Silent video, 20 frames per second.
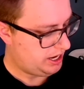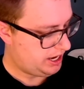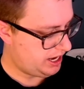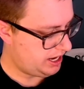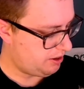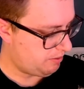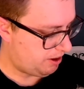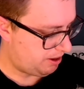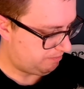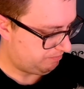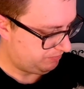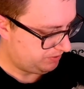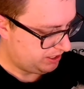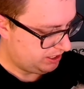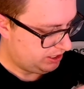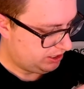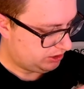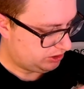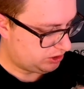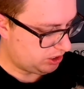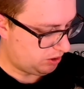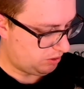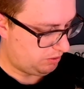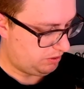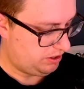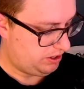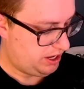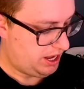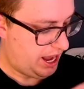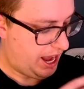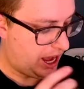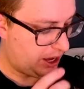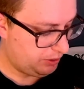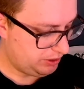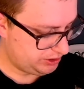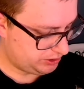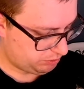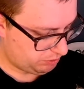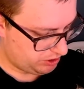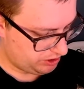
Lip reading: Anyway, so how this